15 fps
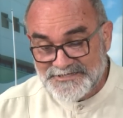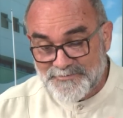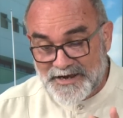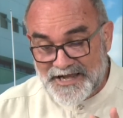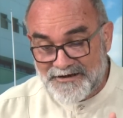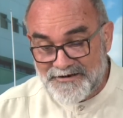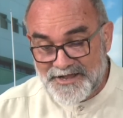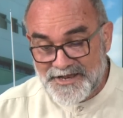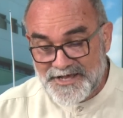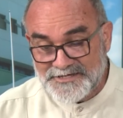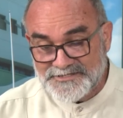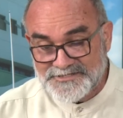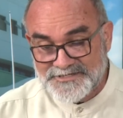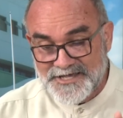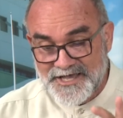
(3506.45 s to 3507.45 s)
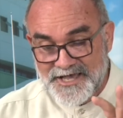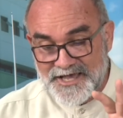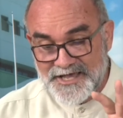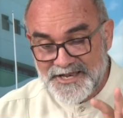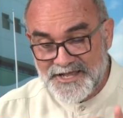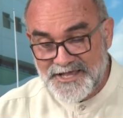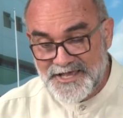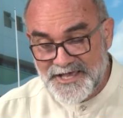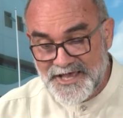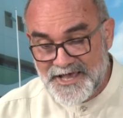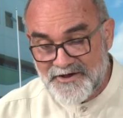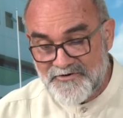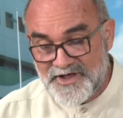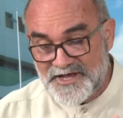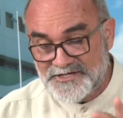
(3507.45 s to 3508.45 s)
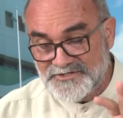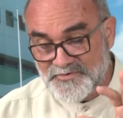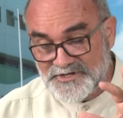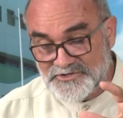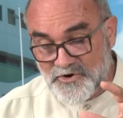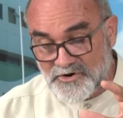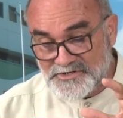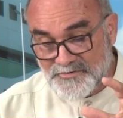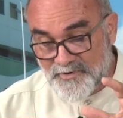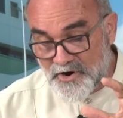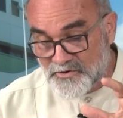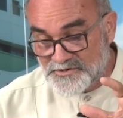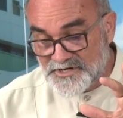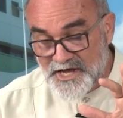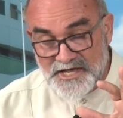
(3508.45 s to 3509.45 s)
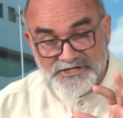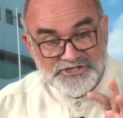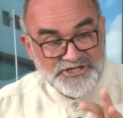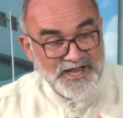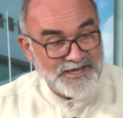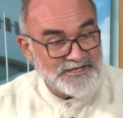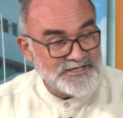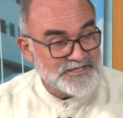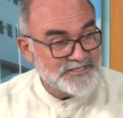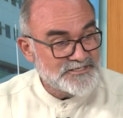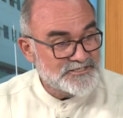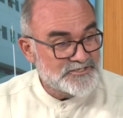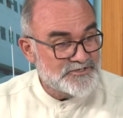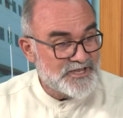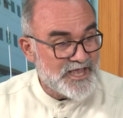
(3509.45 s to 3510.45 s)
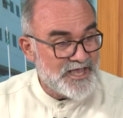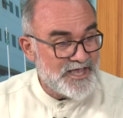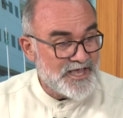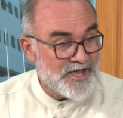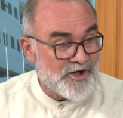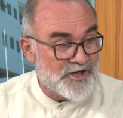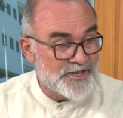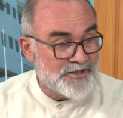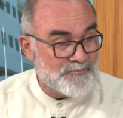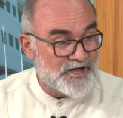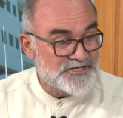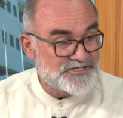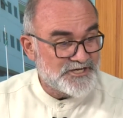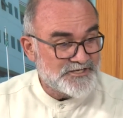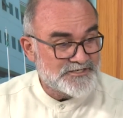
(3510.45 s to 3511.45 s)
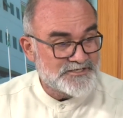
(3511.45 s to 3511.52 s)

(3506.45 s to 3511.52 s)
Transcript: but clinics in key areas, we talked about shelters today on the budget,